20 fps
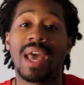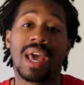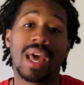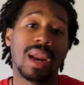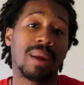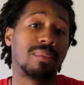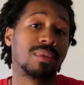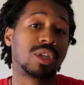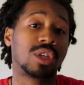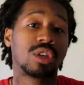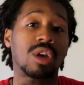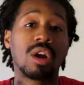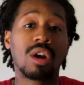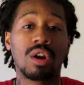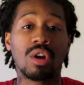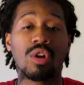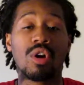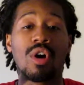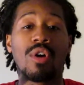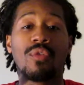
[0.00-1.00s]
and I'm gonna
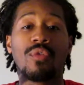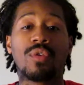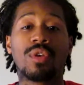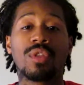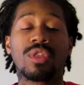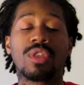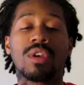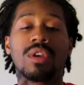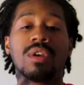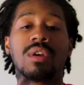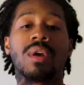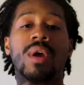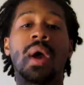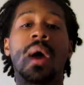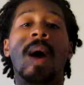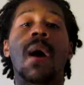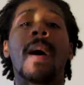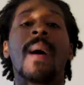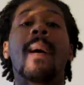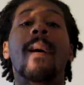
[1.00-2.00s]
start it off with a
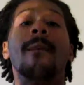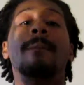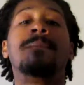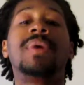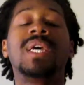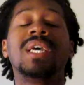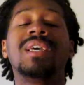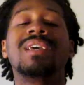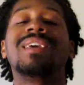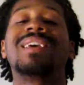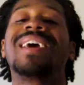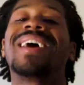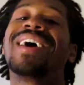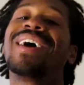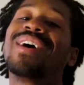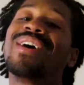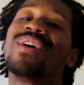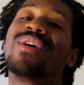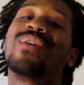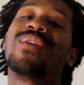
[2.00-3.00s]

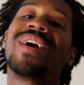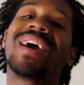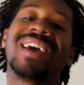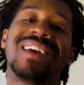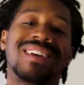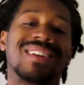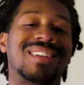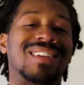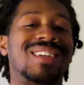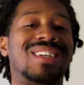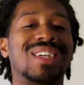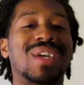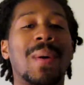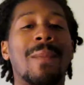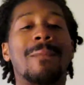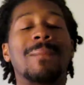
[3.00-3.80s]
PLH.